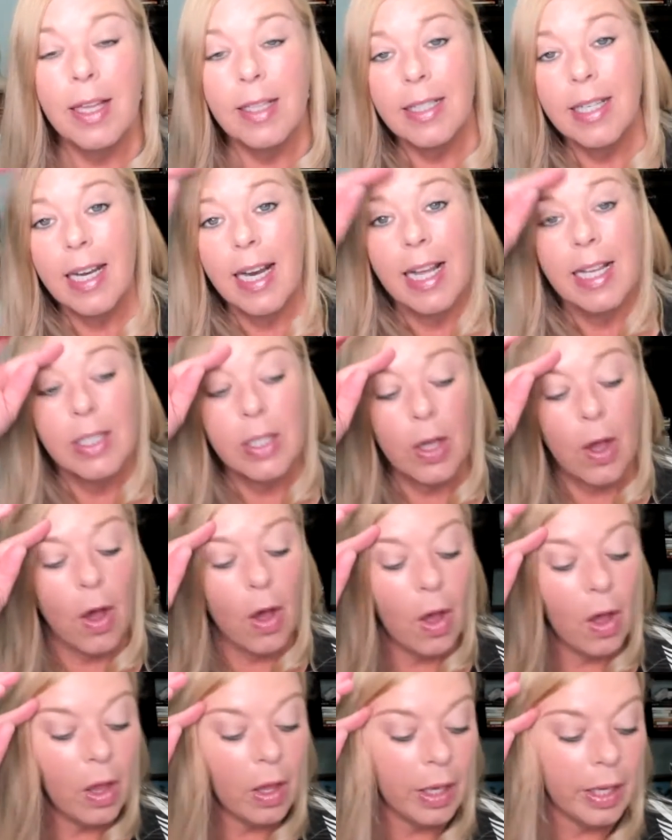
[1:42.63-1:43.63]
Today's
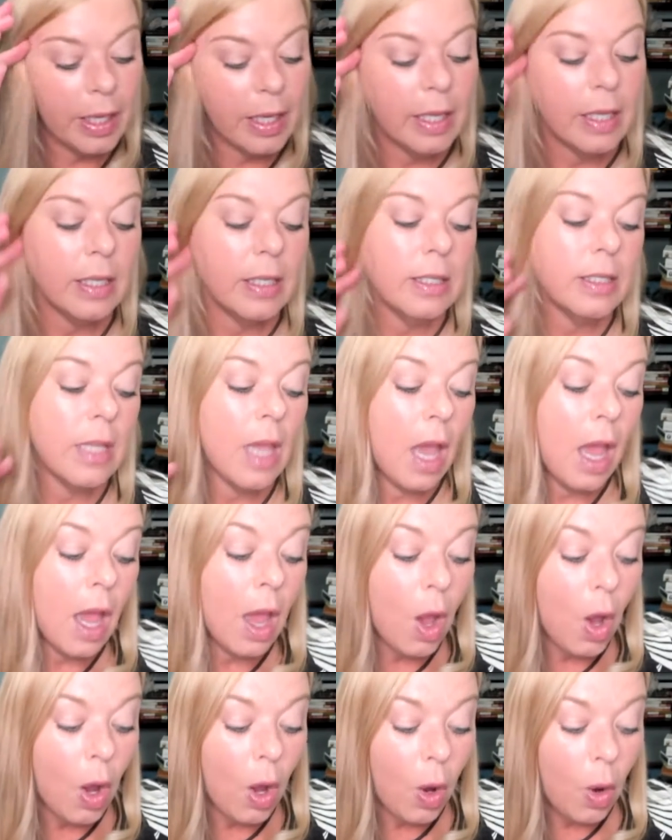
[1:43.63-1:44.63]
call is
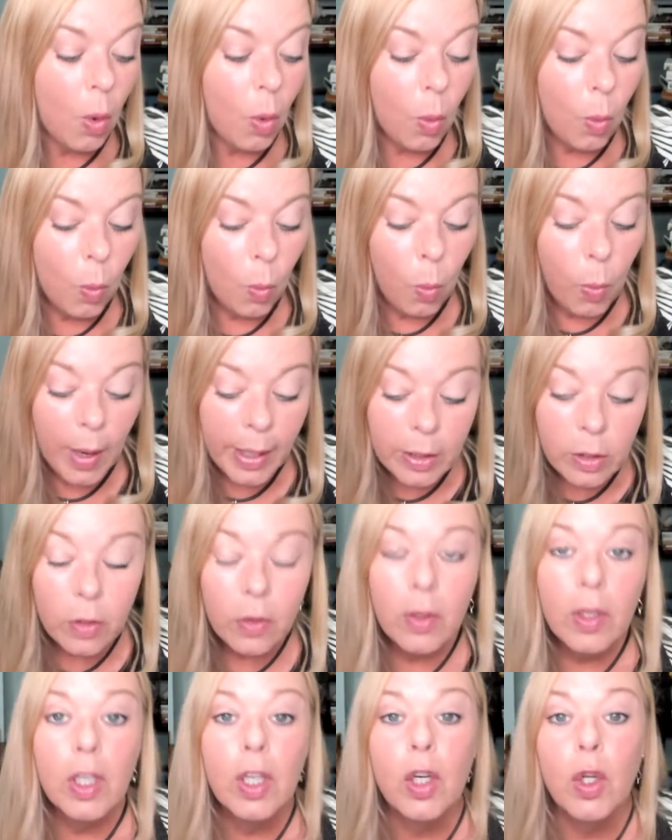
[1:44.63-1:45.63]
when
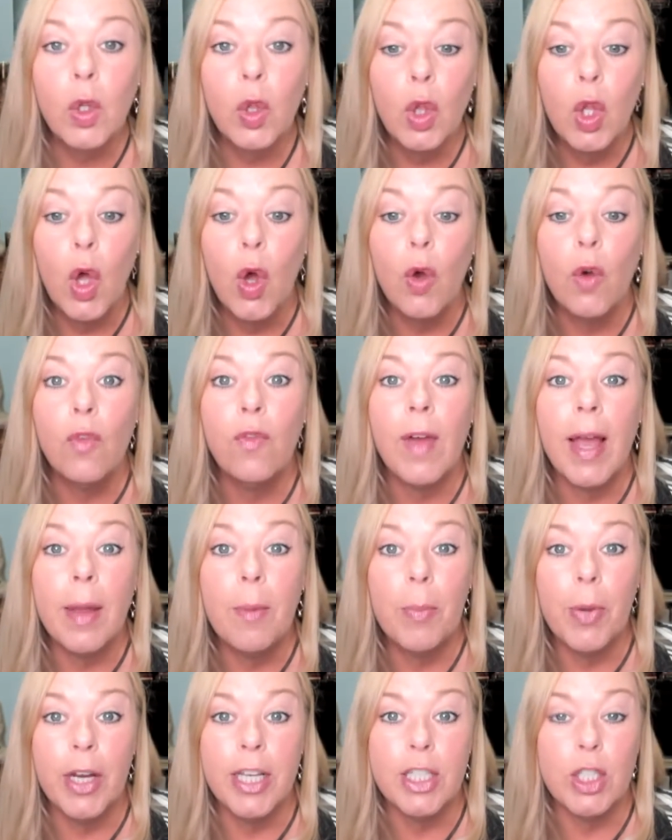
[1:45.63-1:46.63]
you're in a low
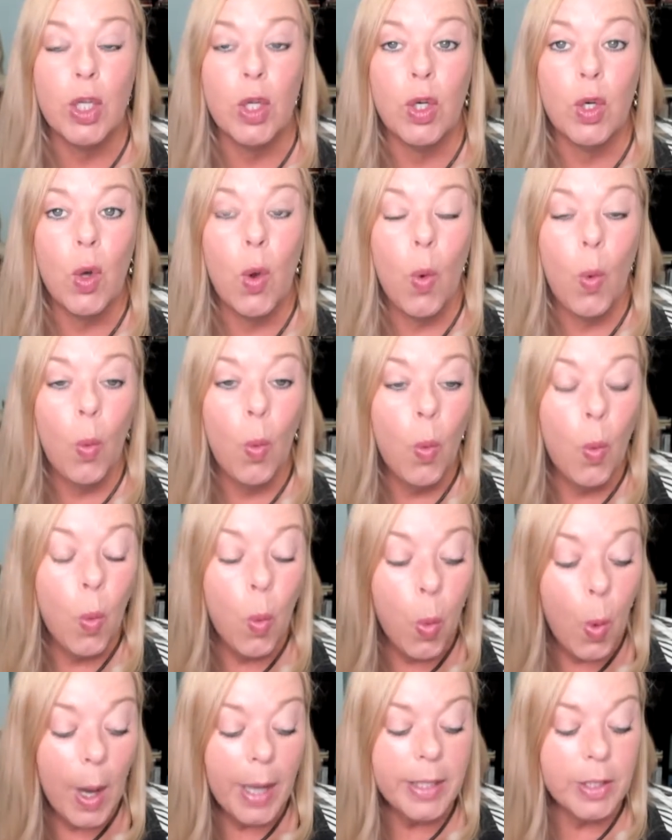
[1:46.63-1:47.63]
vibration,
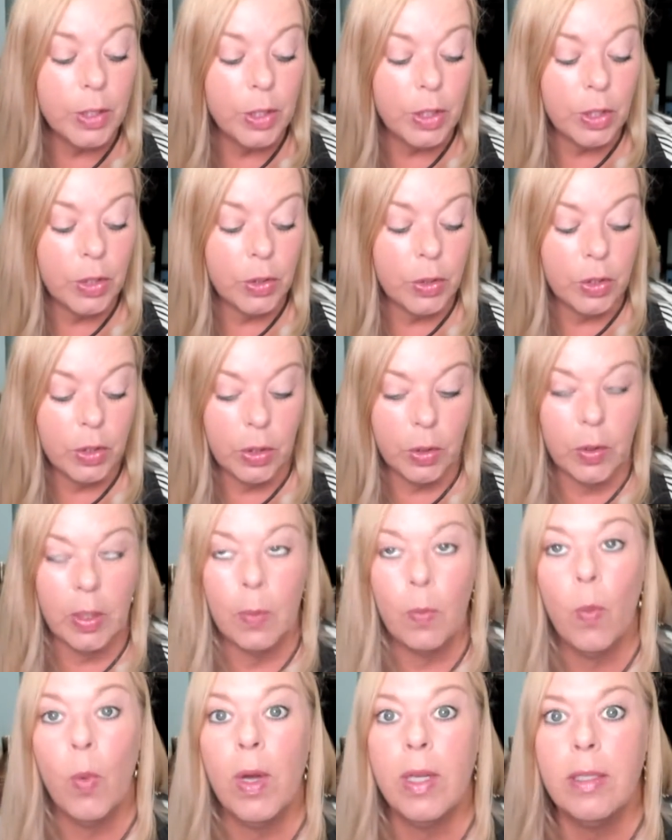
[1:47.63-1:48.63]
what do you do?
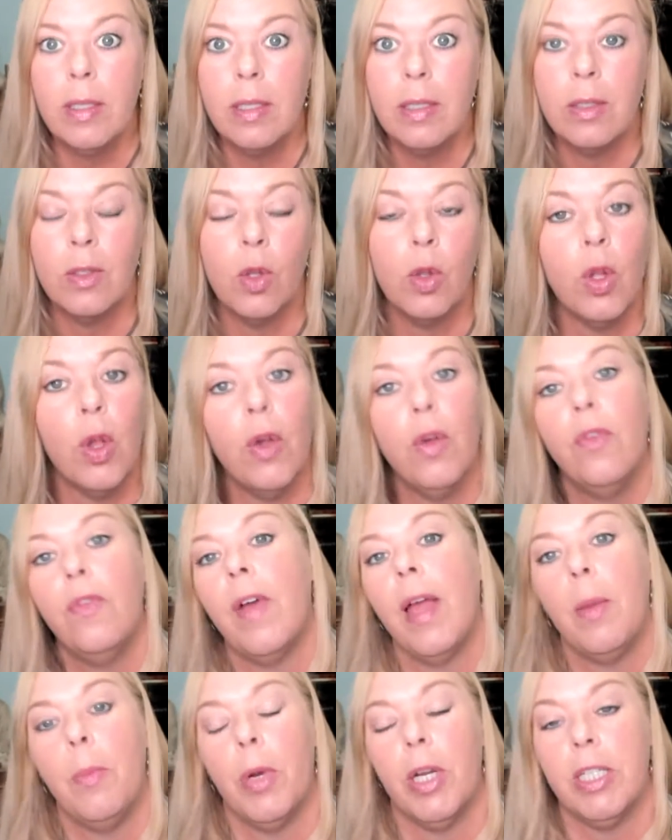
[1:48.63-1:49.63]
And what does low
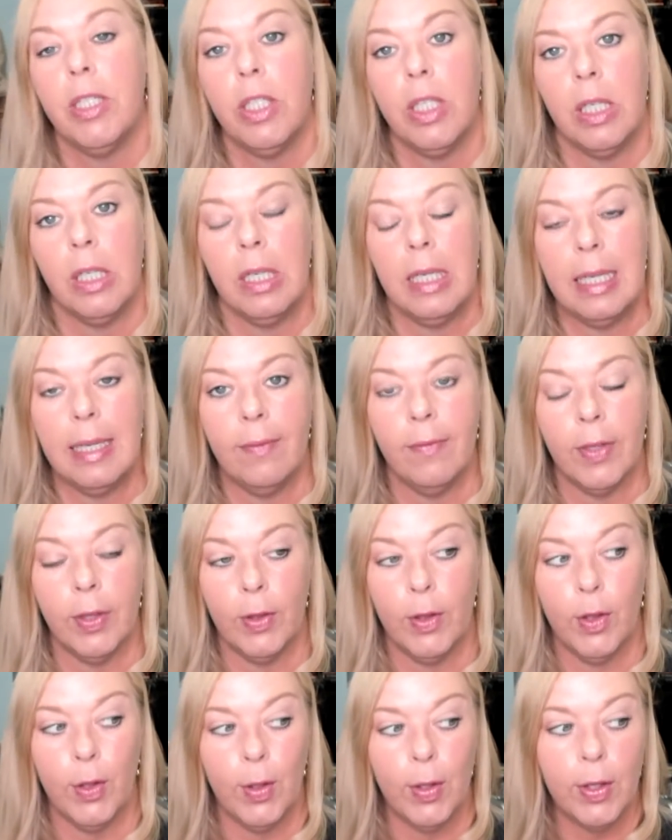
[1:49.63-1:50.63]
vibration
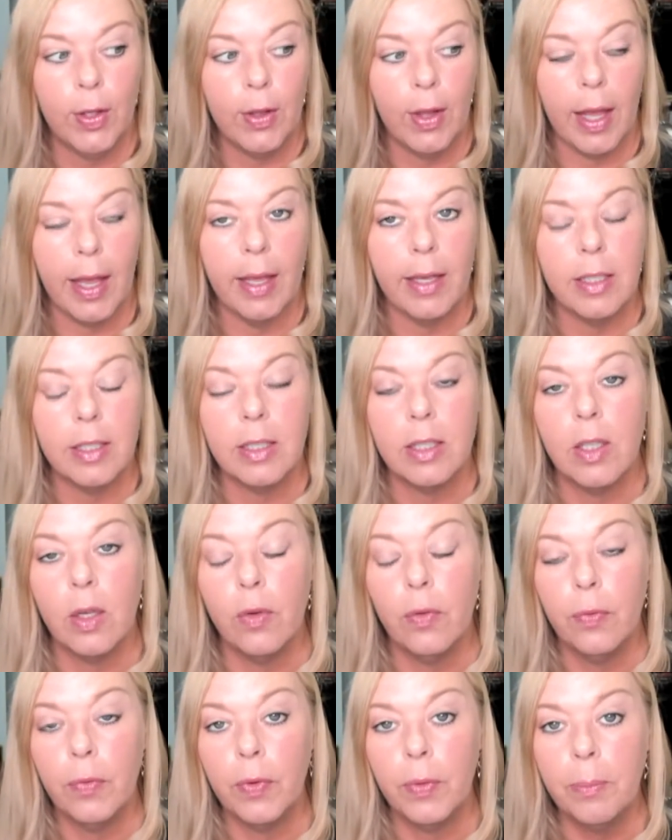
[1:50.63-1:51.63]
even look like?
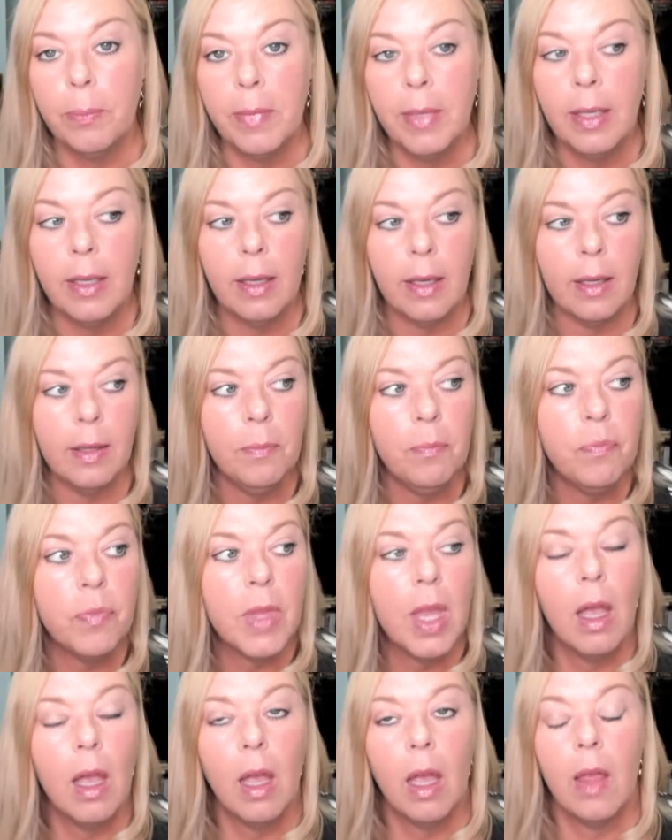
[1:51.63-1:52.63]
So for me,
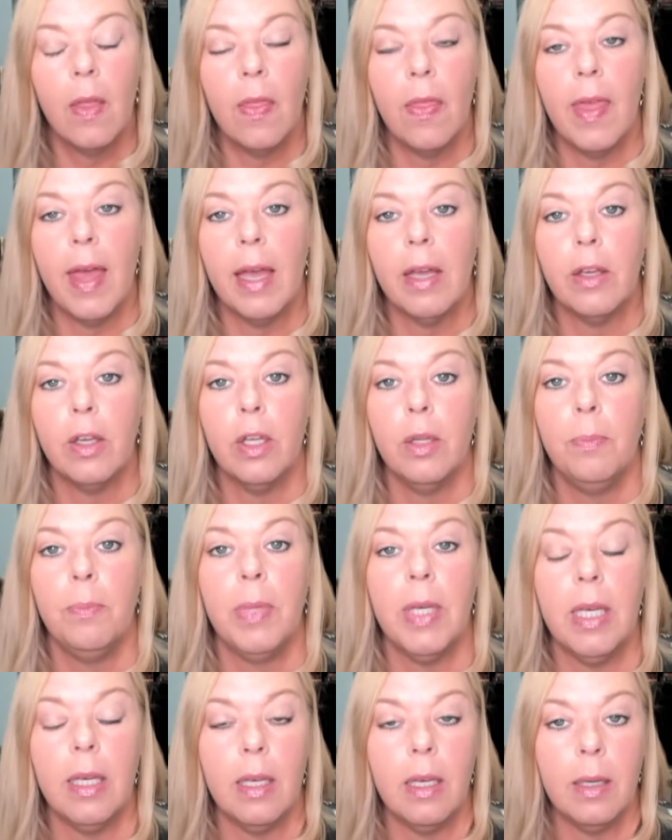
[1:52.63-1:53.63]
that could
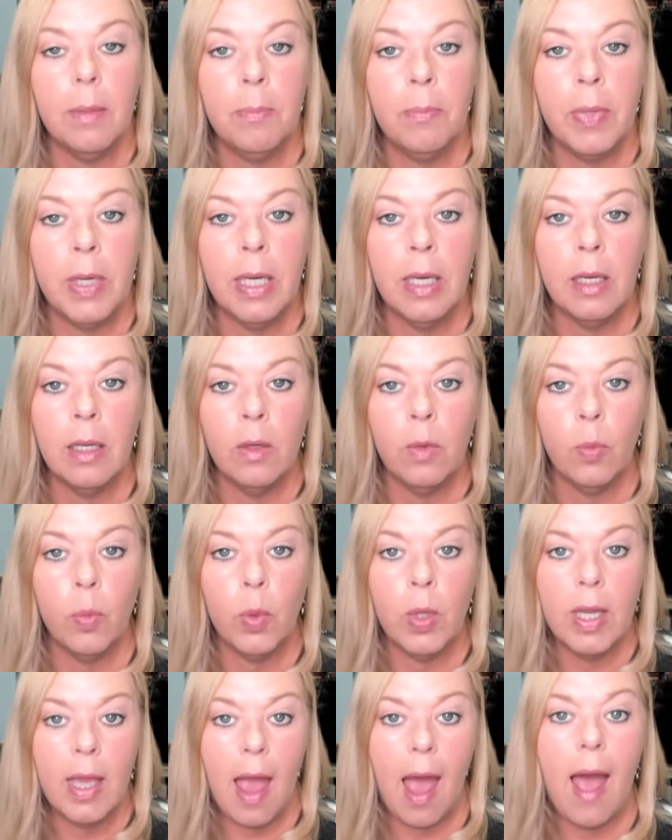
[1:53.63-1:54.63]
be being
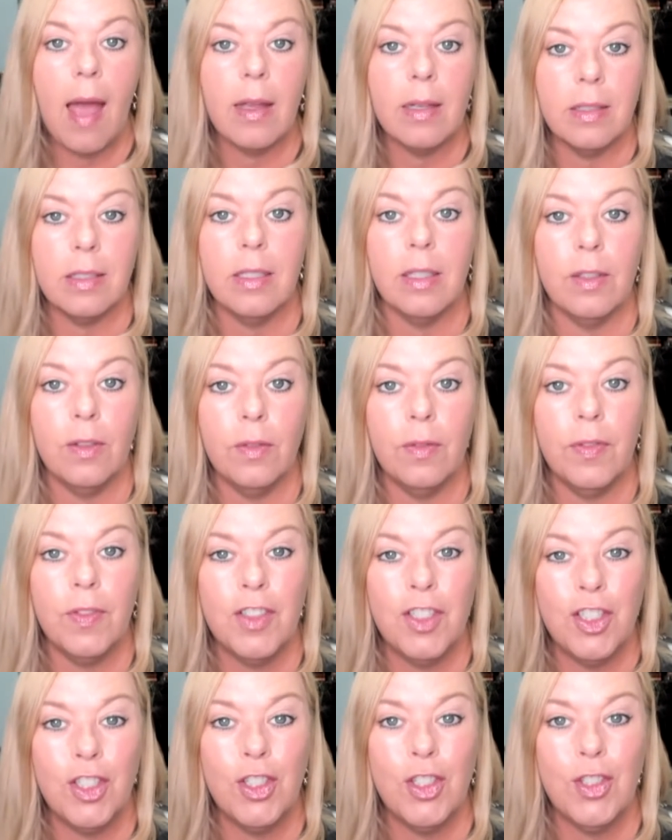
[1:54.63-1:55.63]
reactive
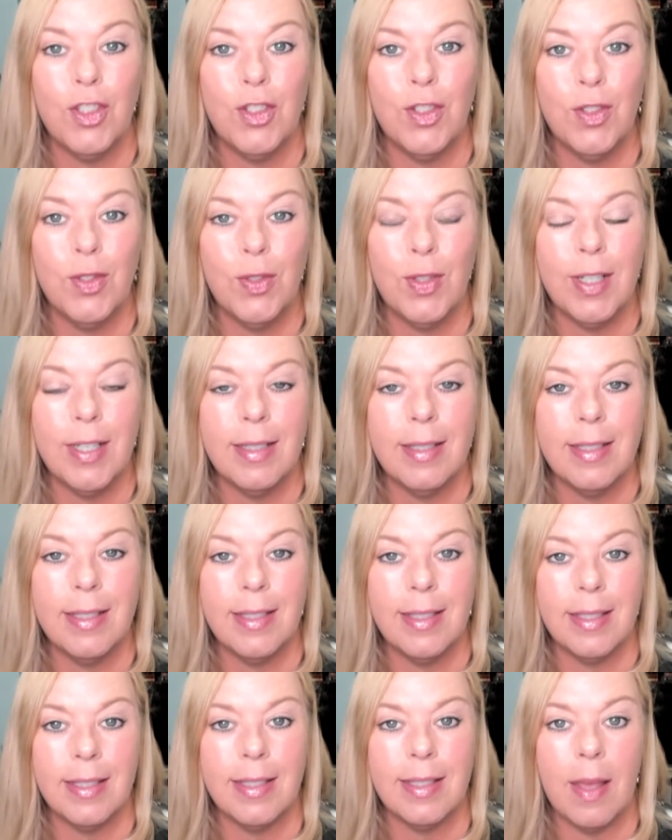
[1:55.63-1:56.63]
to
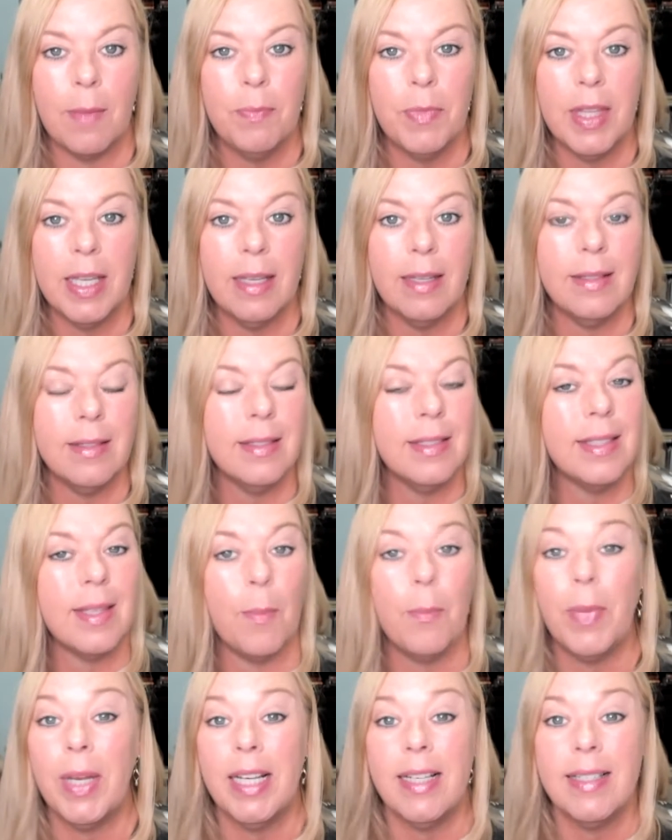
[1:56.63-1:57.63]
something
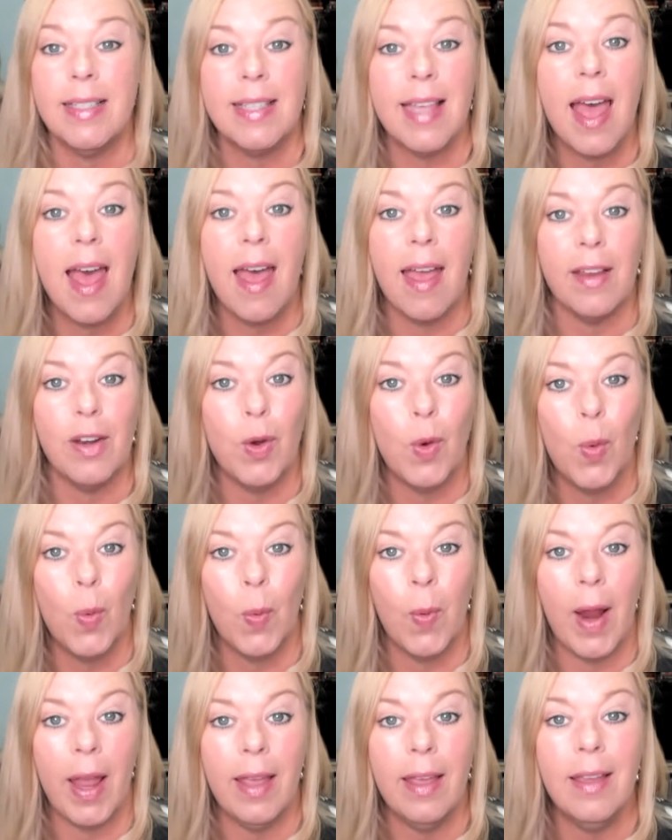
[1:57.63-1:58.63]
somebody said,
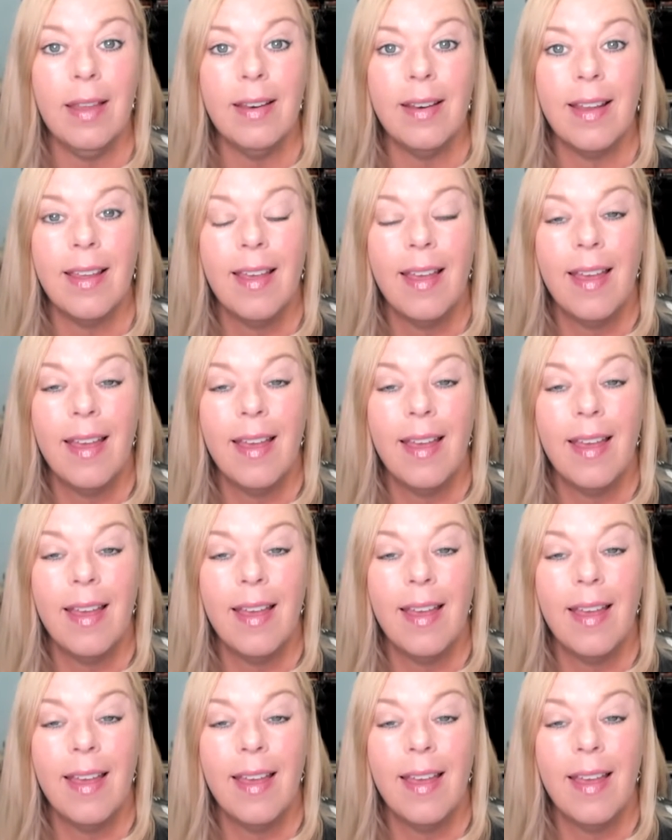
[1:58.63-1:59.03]
right?